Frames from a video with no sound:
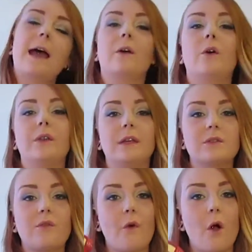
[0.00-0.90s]
I got
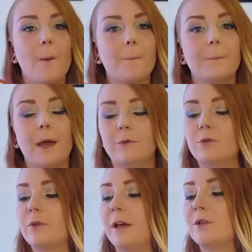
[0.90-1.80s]
these from Pound
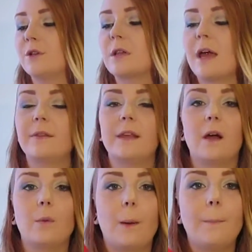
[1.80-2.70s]
Stretchers and they
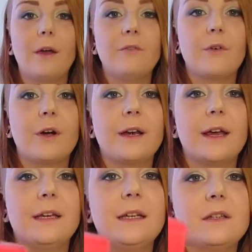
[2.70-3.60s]
are
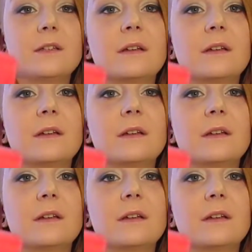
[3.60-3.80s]
£1.49 each.